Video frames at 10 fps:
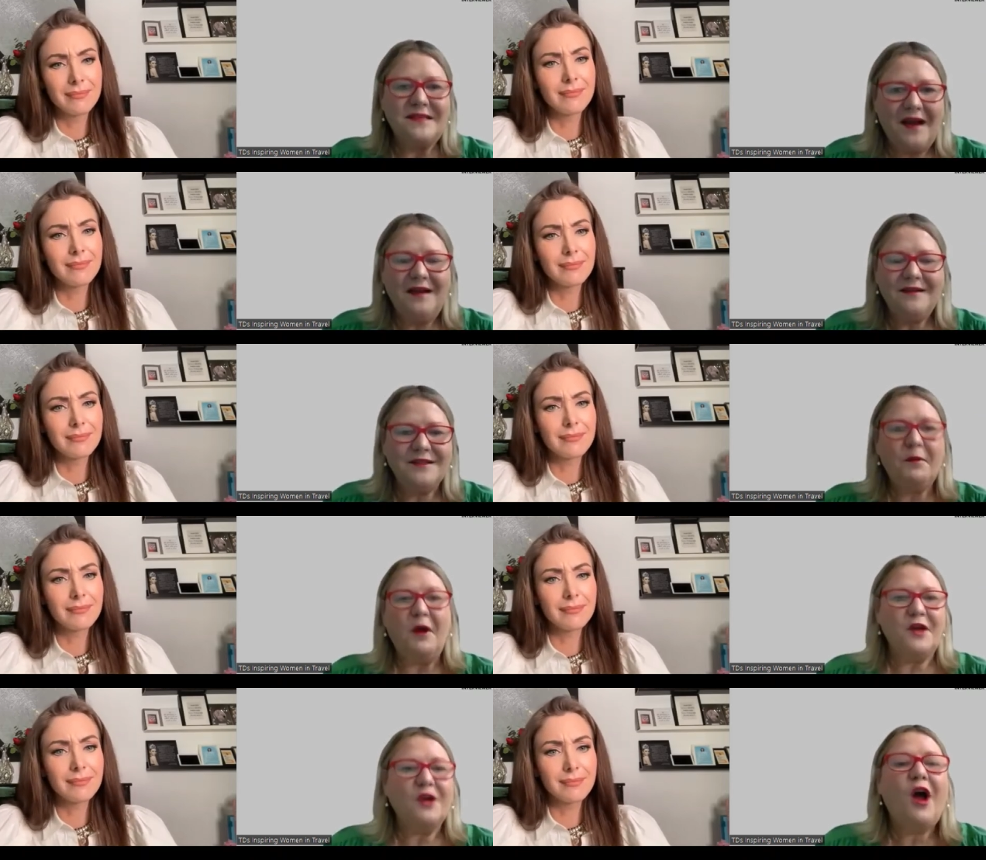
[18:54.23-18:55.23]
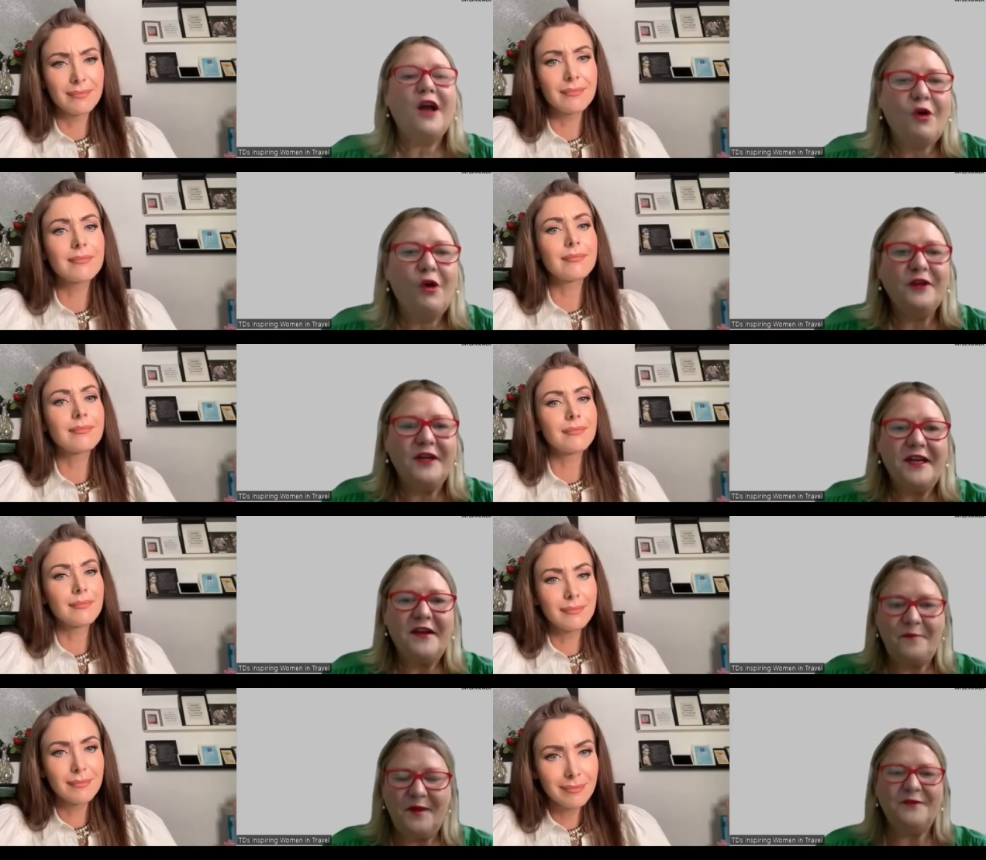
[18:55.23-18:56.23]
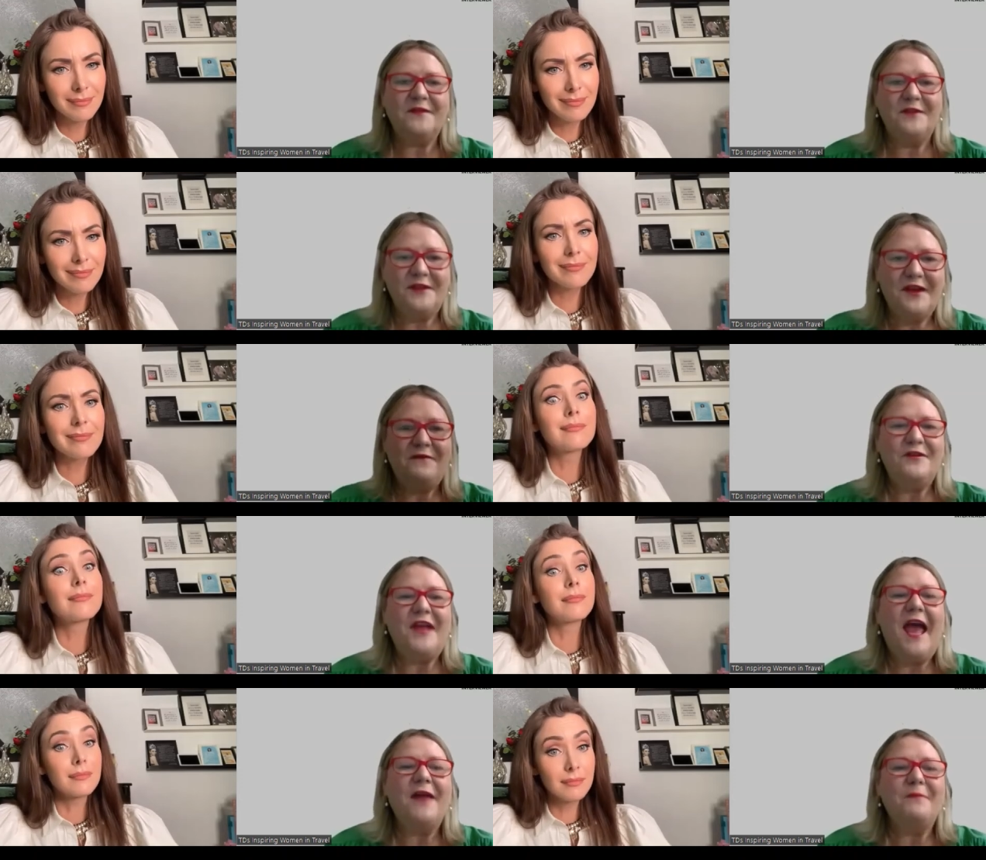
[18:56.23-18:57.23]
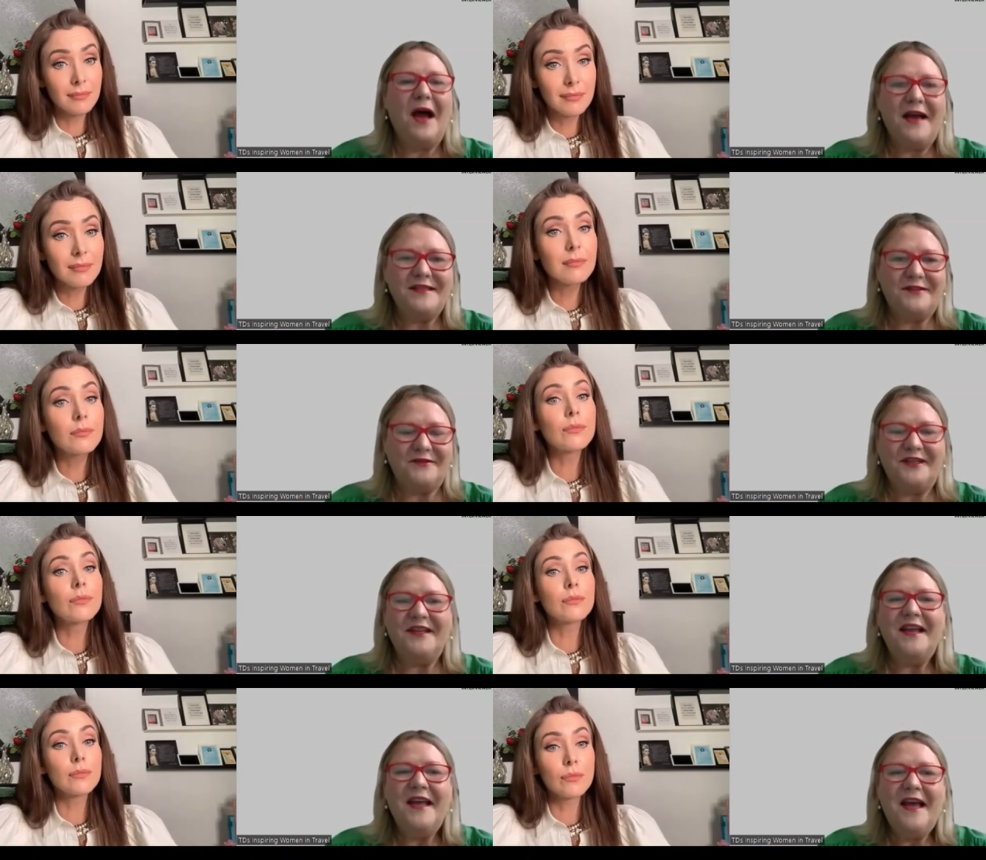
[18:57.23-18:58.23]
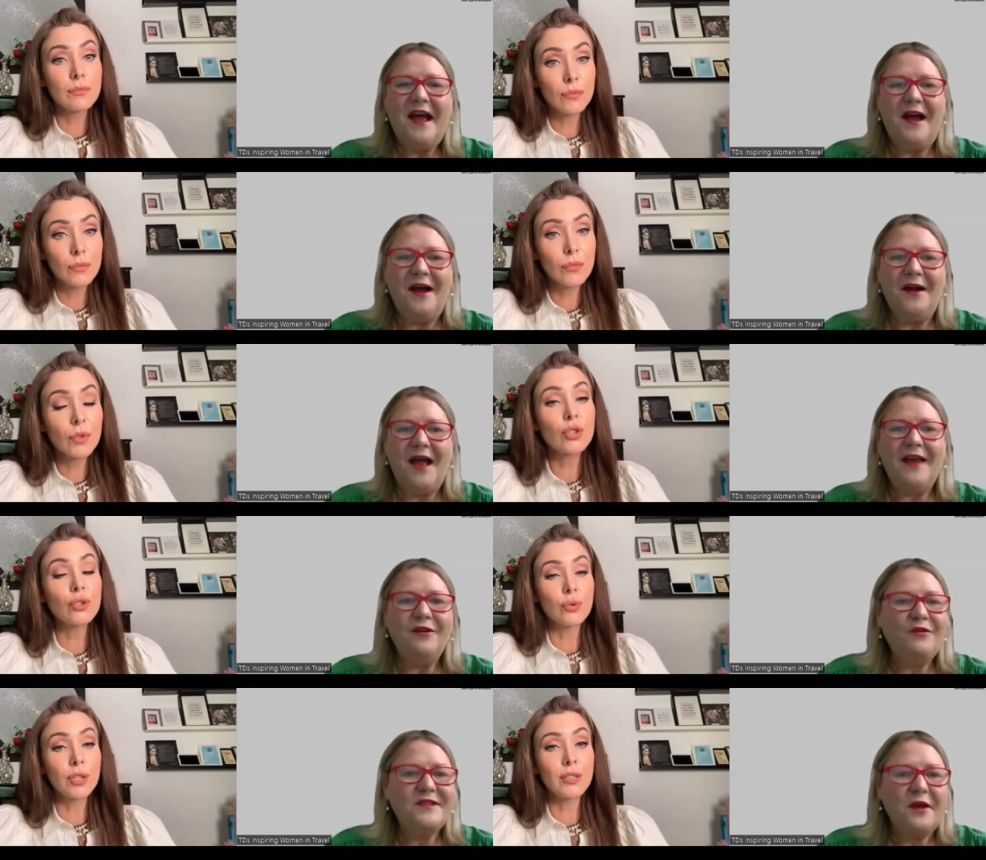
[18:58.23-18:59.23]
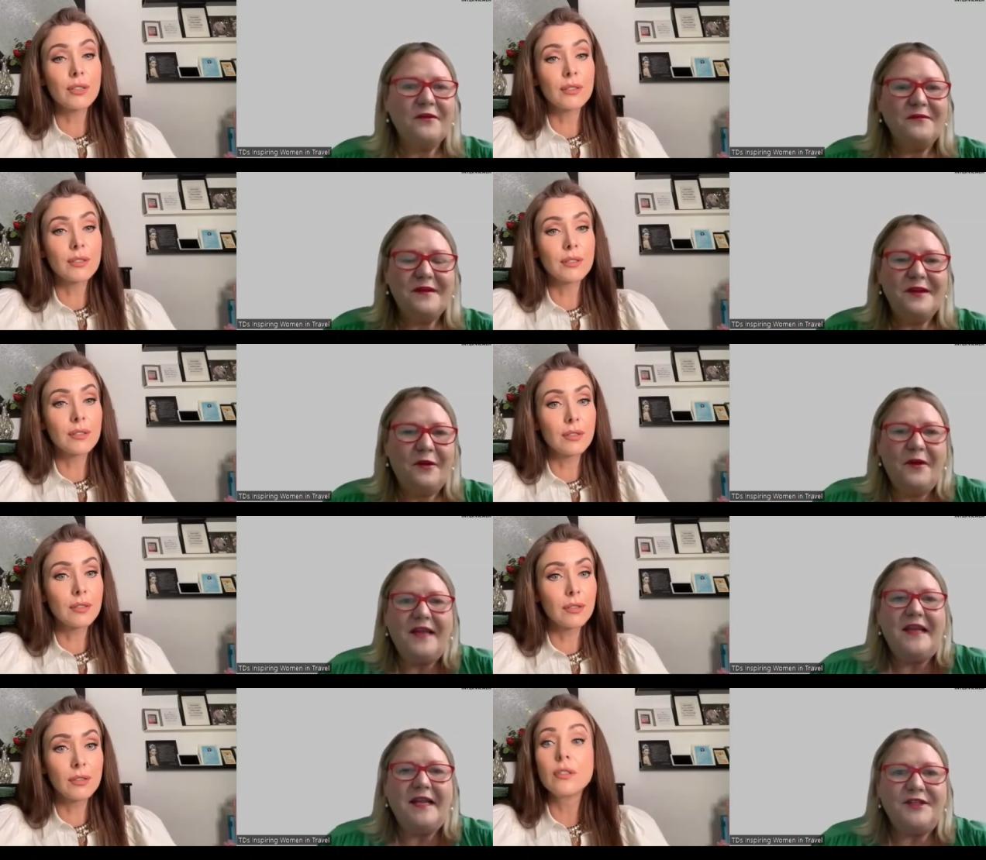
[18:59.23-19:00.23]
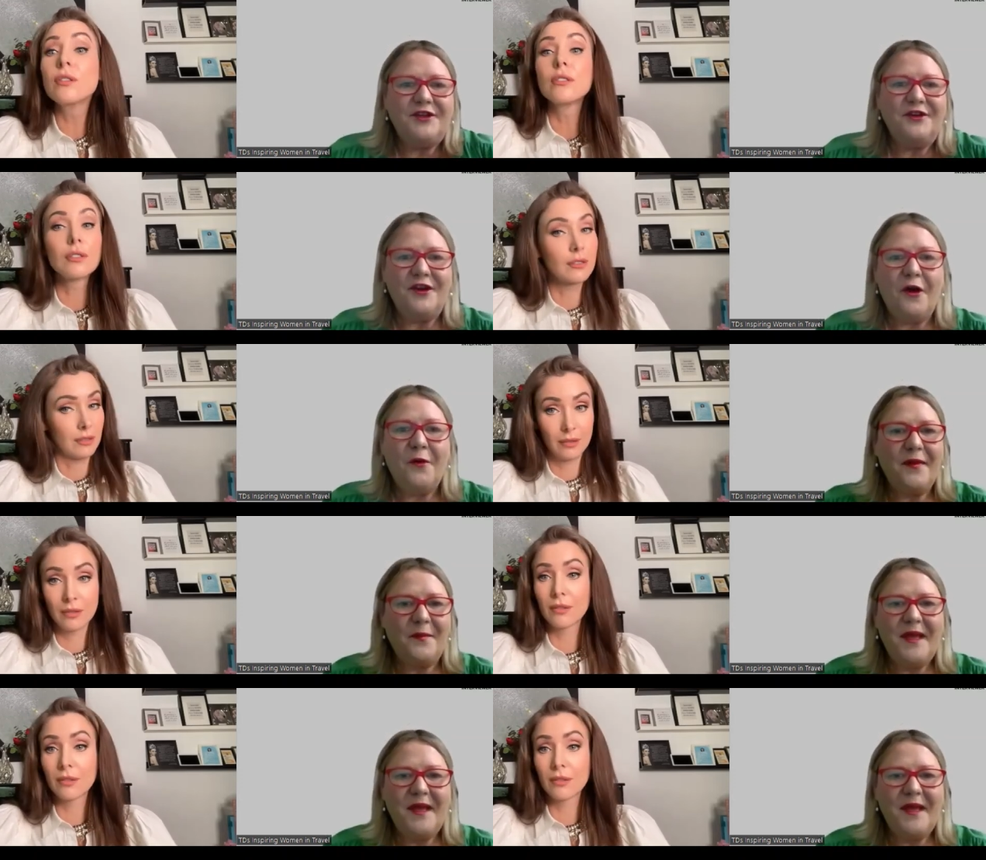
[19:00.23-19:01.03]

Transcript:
Speaker 1: I suppose I, I, call it a gift because if you if you can master it, uh, and it also you know it gets you to know other